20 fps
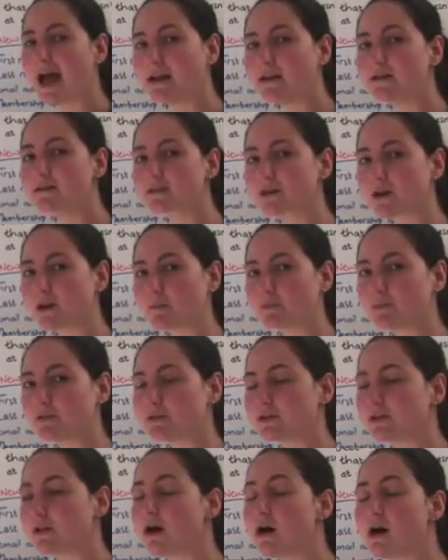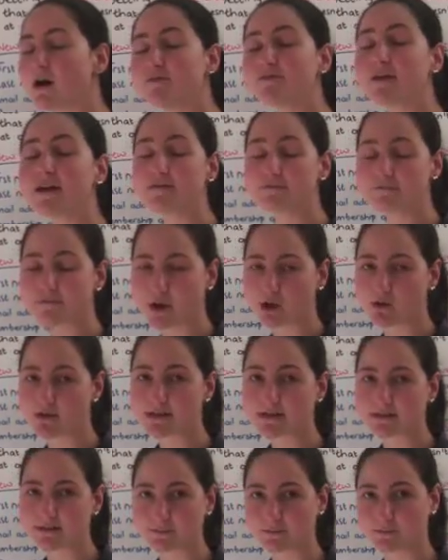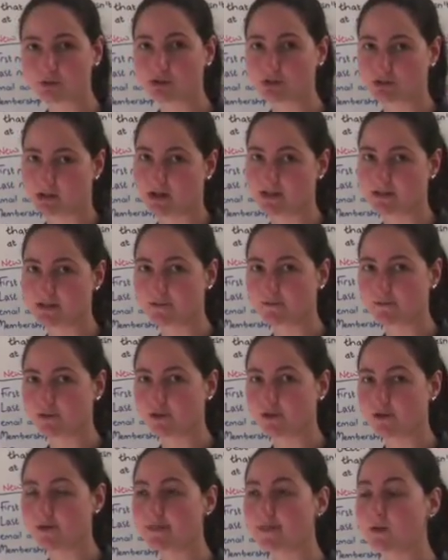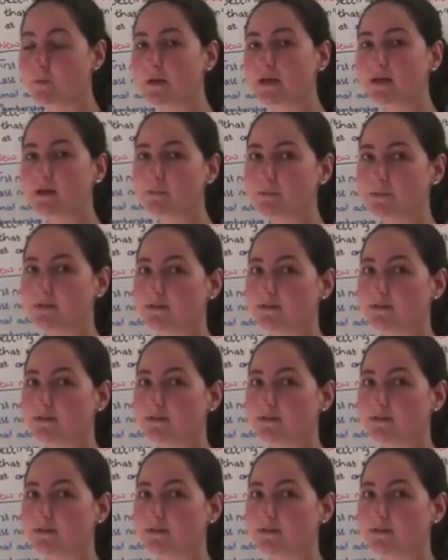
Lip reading: an example of a very simple task flow that we can